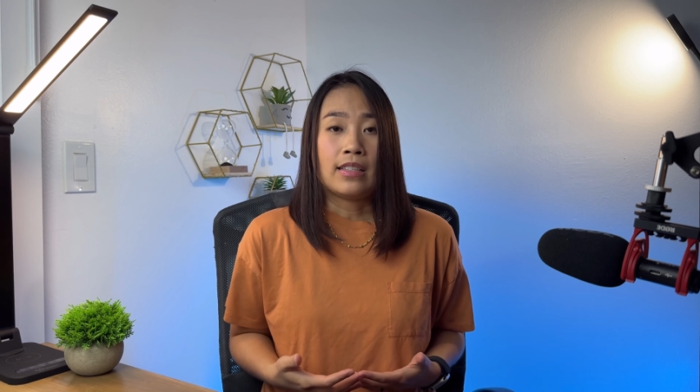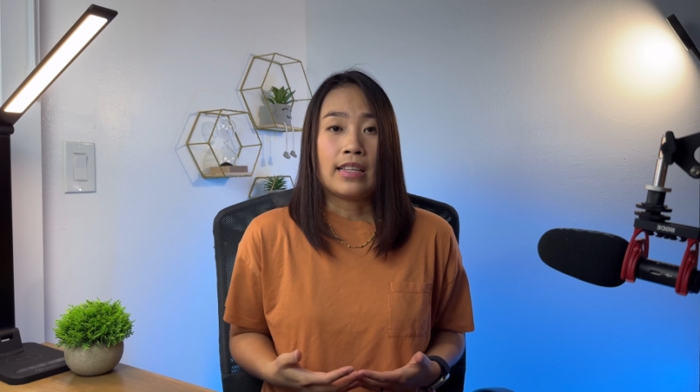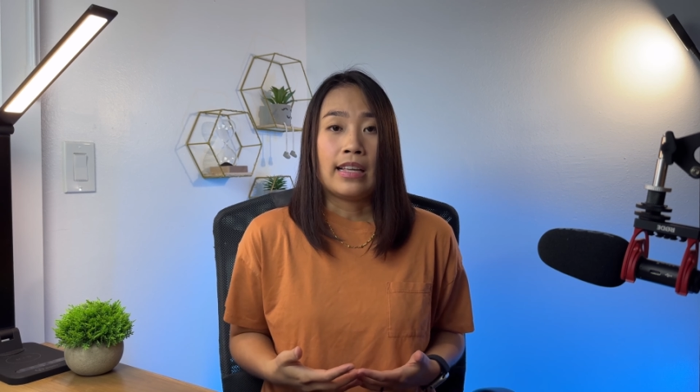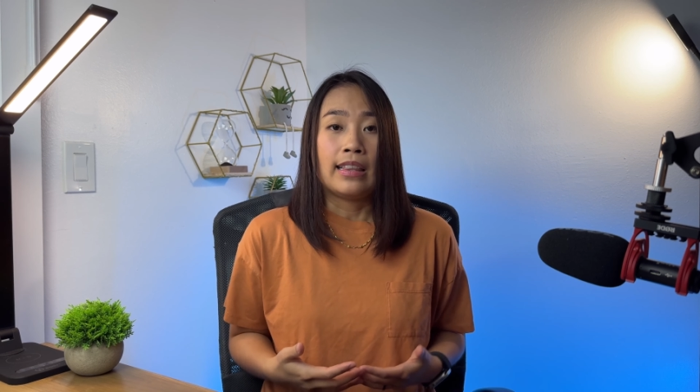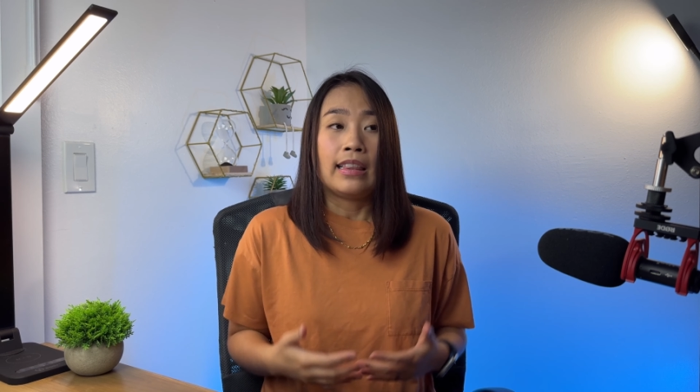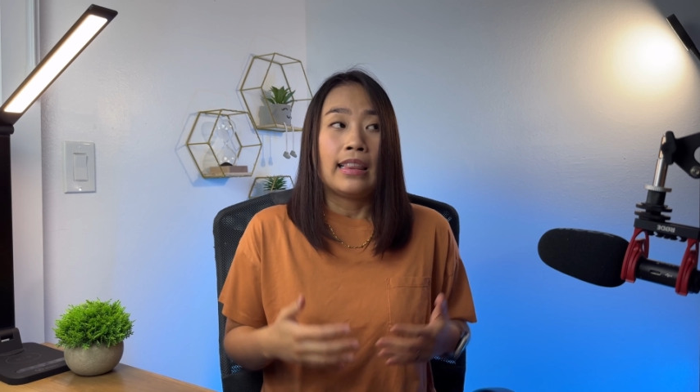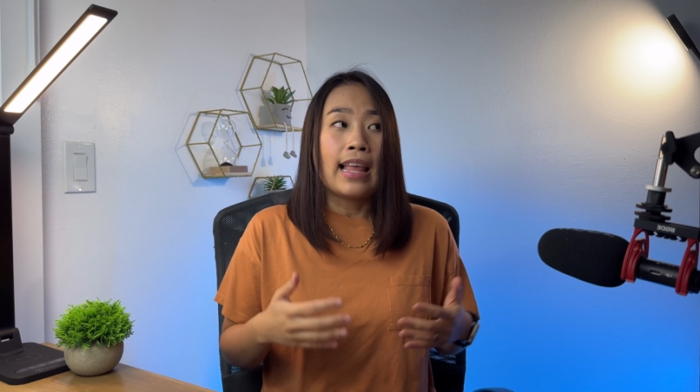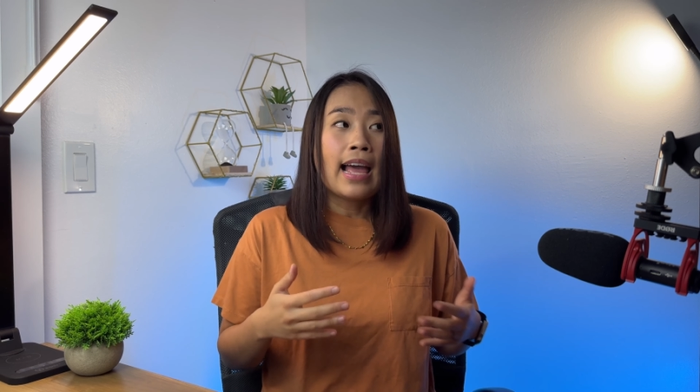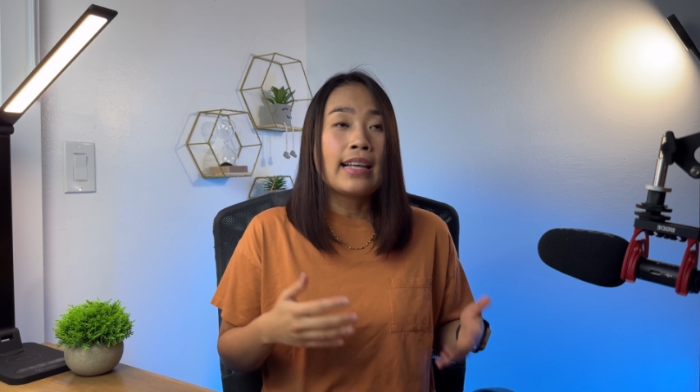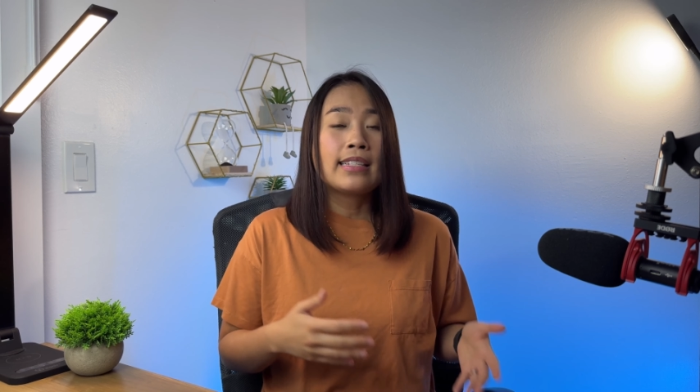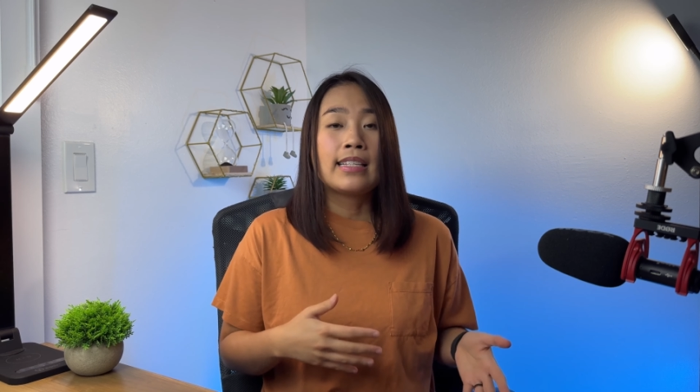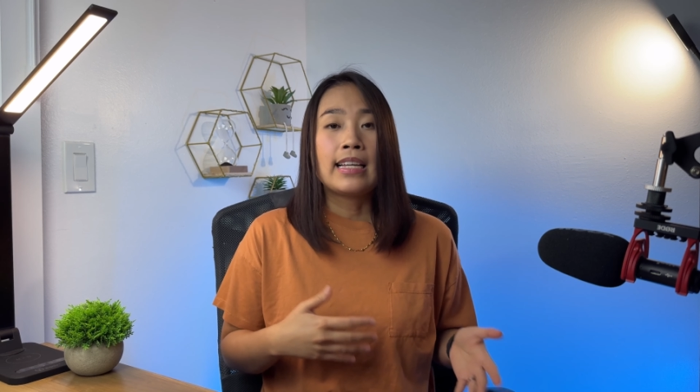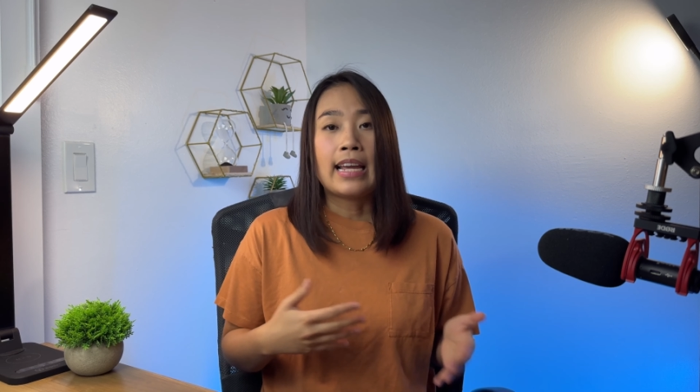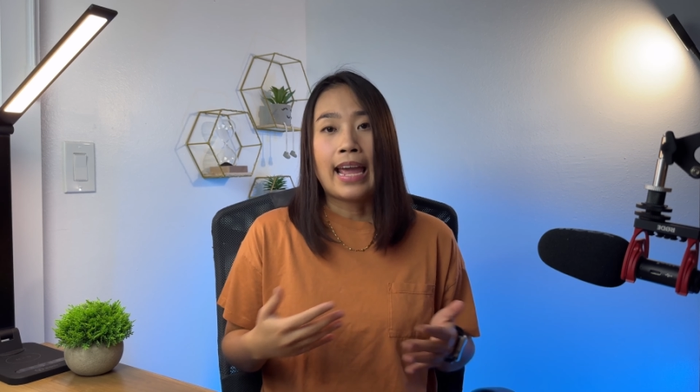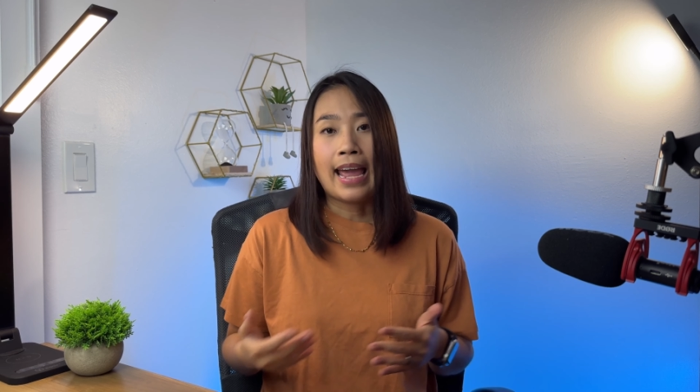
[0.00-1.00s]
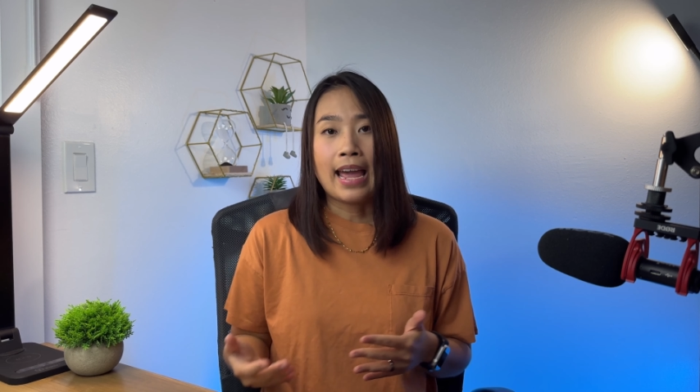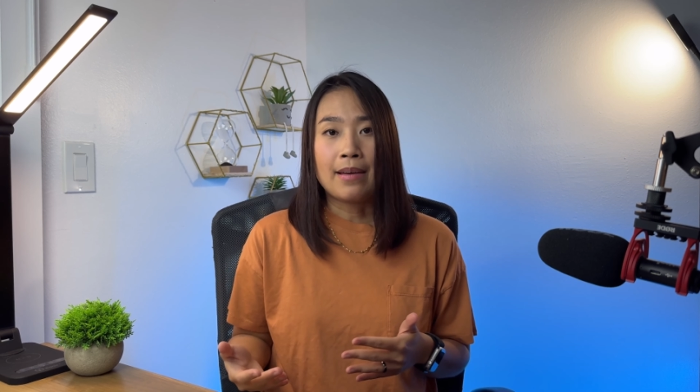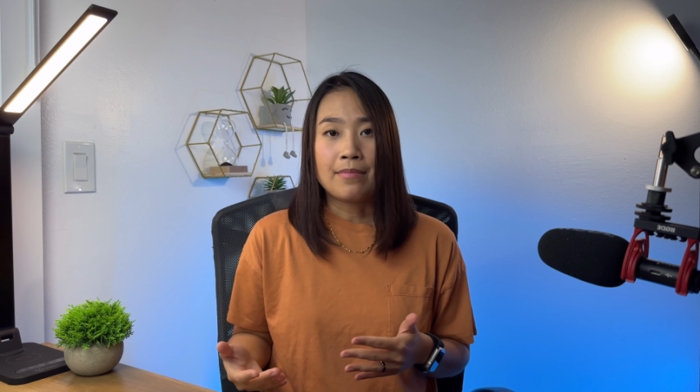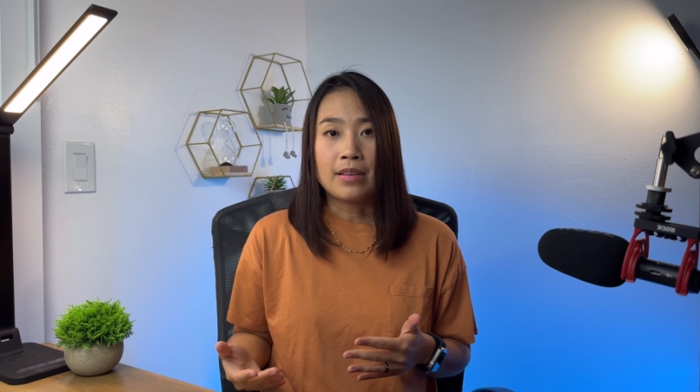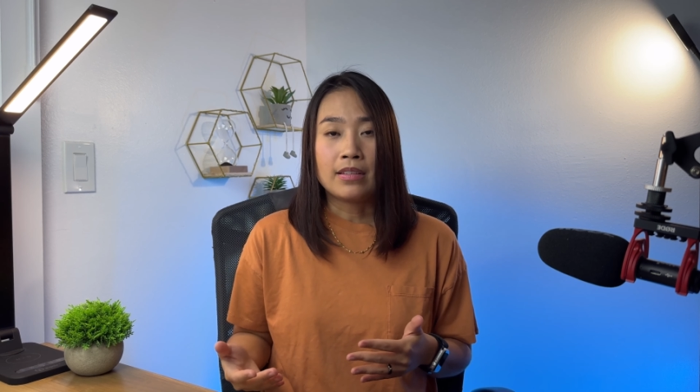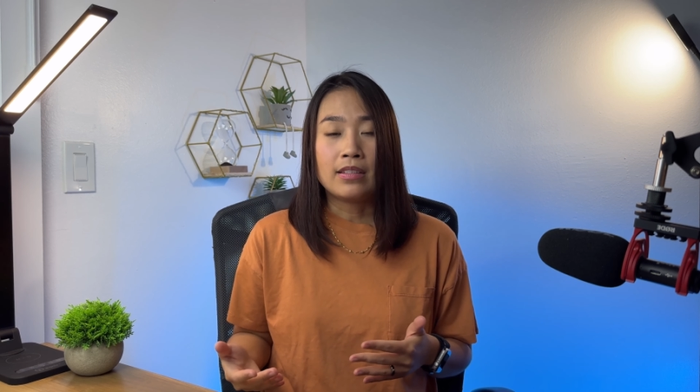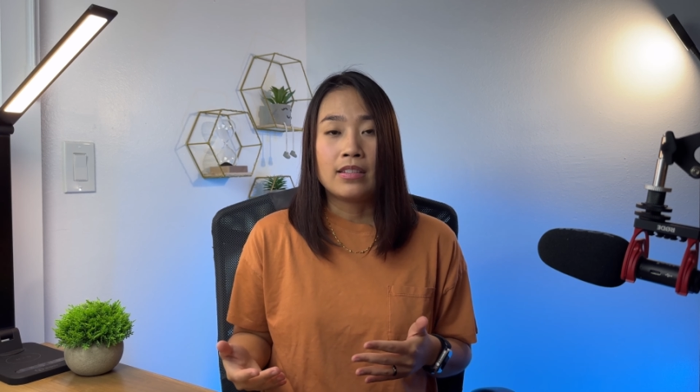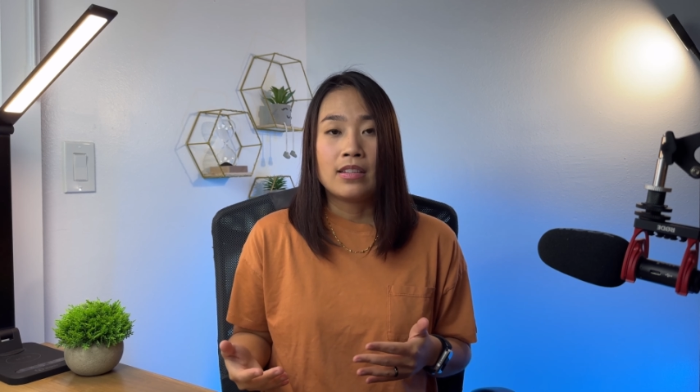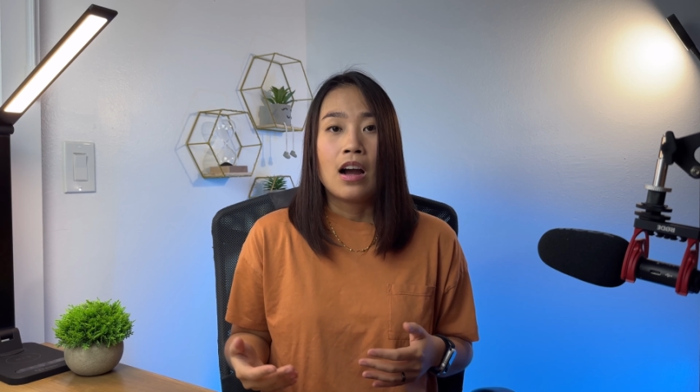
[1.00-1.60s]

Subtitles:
that lasting habits